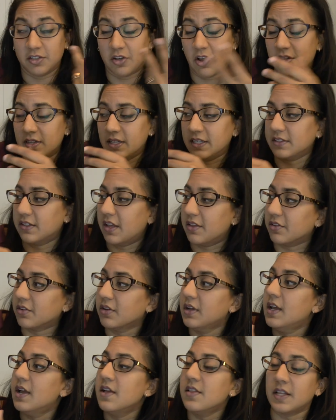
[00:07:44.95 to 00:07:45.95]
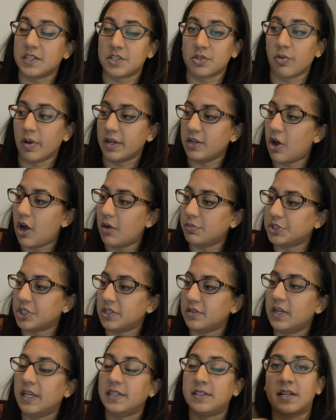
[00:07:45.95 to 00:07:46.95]
to not like leather, that's a great
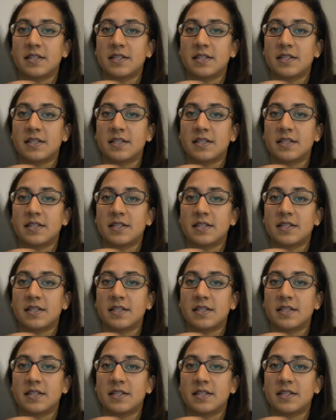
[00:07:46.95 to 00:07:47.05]
option. It